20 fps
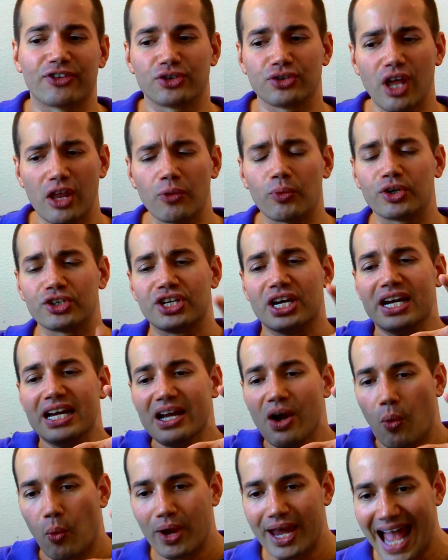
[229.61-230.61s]
In other words,
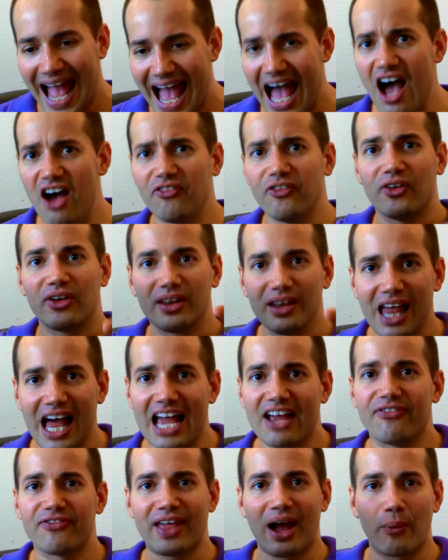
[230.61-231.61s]
we have
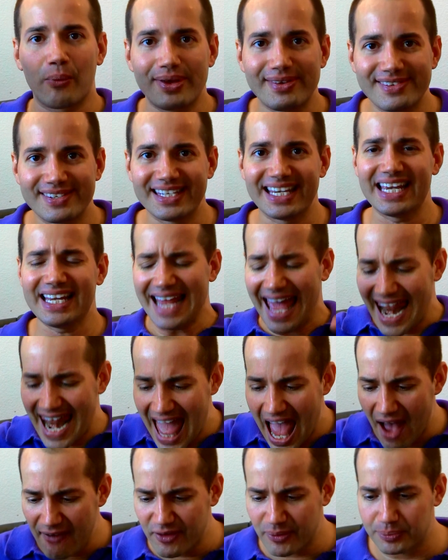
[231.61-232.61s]
life that we've seen
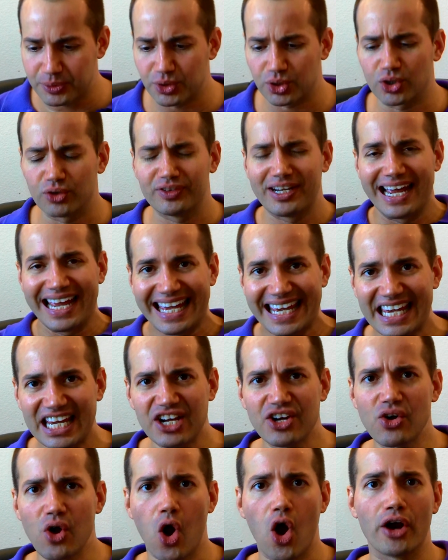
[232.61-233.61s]
and have observed
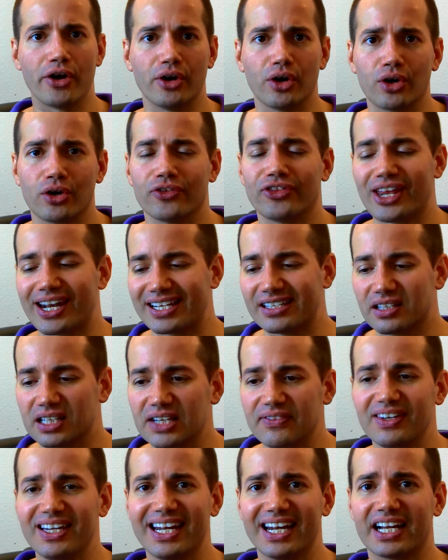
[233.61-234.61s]
here on Earth that is
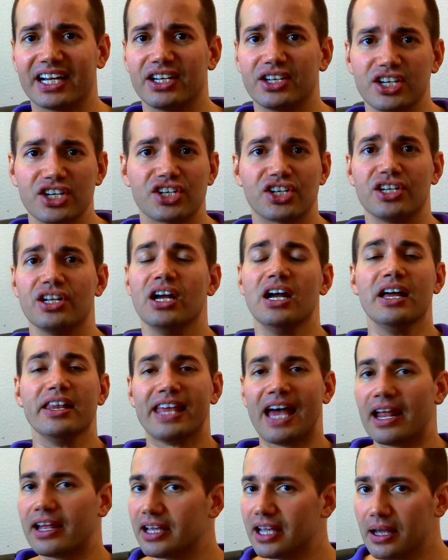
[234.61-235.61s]
living in a condition
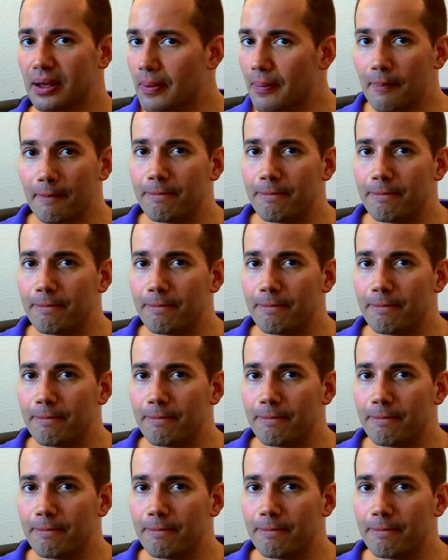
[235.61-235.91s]
that